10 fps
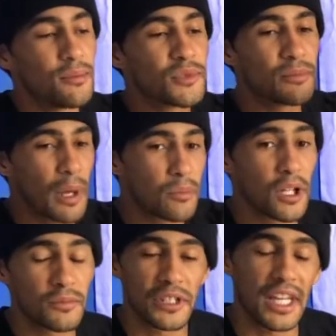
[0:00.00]
to my
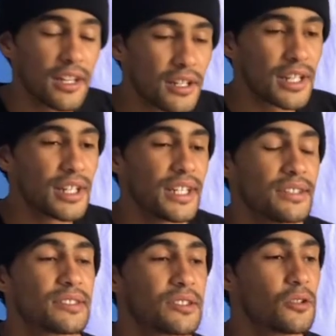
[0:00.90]
public area
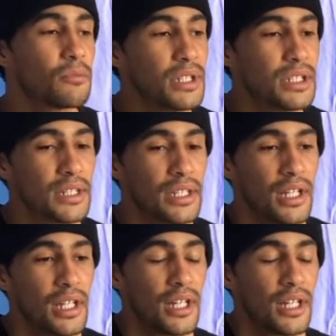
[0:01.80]
and still be